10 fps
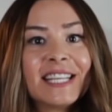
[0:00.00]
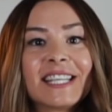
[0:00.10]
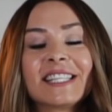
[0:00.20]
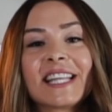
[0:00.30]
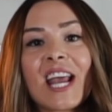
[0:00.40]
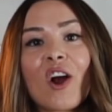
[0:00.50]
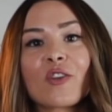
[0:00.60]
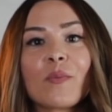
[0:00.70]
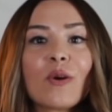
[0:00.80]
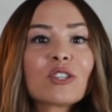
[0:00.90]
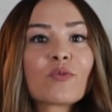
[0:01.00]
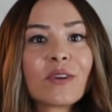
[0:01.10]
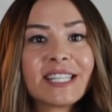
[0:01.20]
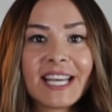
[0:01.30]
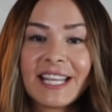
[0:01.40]
since they are the most
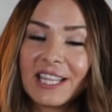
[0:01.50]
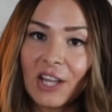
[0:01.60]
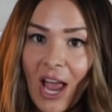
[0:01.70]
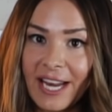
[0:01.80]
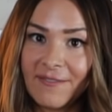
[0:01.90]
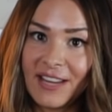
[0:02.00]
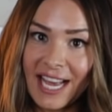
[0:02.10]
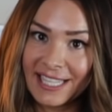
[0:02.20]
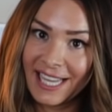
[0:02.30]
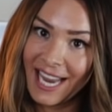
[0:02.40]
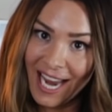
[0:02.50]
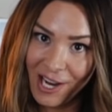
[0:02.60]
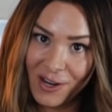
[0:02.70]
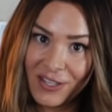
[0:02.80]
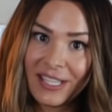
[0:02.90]
recent in the line of Tesla
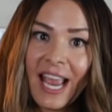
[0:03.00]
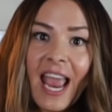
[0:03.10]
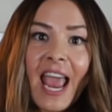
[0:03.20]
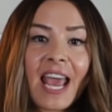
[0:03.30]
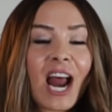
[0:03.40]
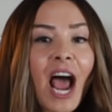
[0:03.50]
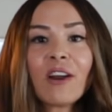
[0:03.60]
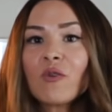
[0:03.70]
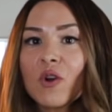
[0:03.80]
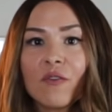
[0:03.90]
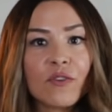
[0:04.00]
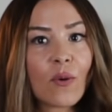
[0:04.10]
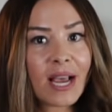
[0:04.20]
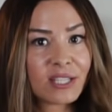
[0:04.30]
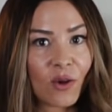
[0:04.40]
haters. And I don't know if you
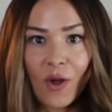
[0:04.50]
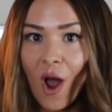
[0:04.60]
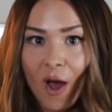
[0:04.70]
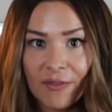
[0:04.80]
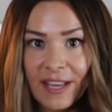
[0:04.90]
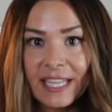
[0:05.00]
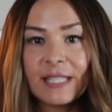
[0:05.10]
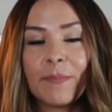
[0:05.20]
guys all caught this,